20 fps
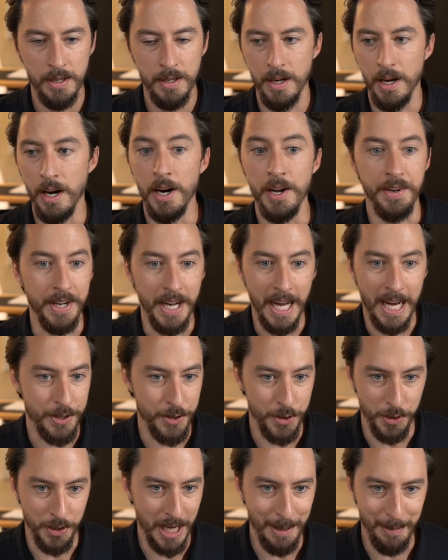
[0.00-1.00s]

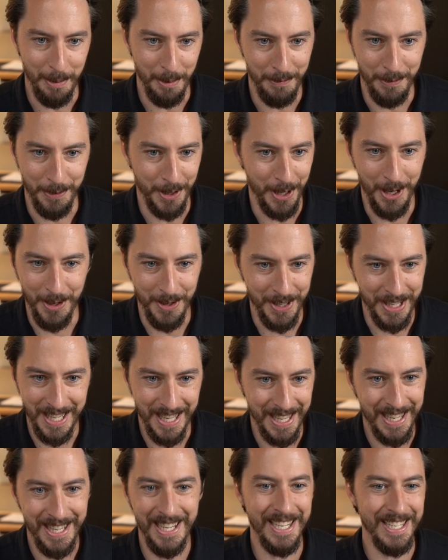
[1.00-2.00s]
unnatural ebb and flow.
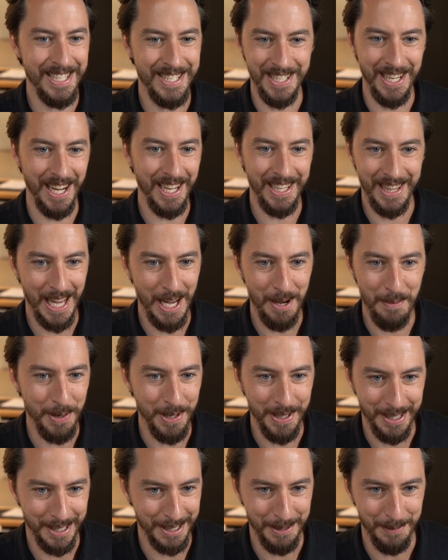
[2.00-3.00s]
It's not that
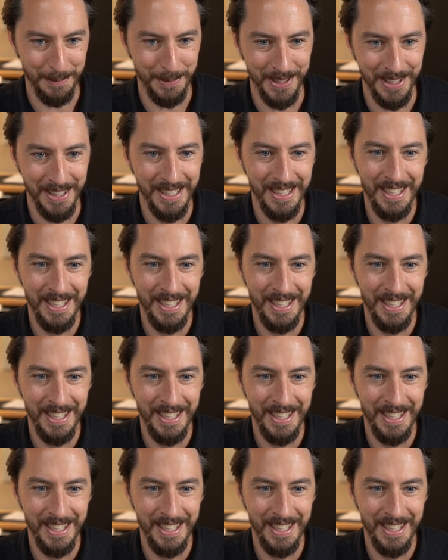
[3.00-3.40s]
predictable.